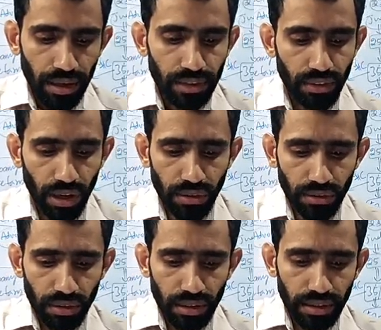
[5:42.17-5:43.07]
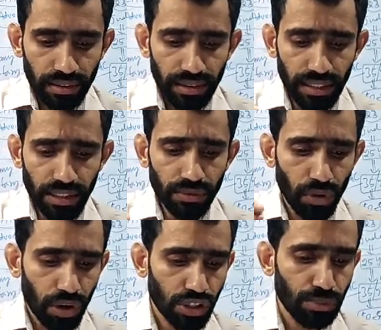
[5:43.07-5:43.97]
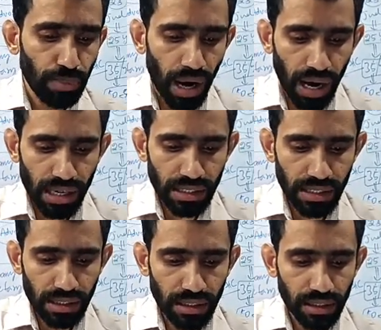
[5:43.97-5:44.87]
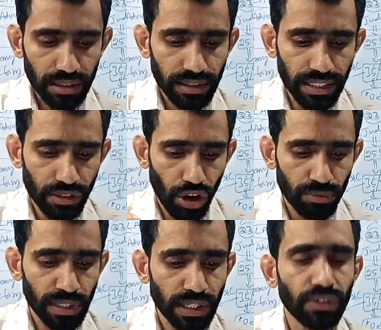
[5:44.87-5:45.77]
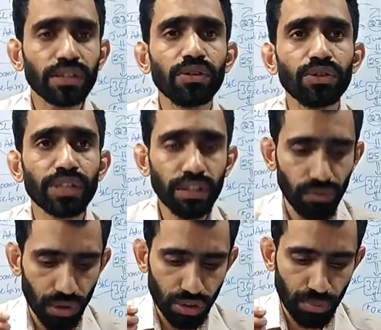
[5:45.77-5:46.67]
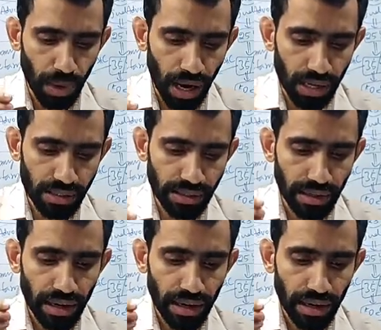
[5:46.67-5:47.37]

Now, this objective resolution was passed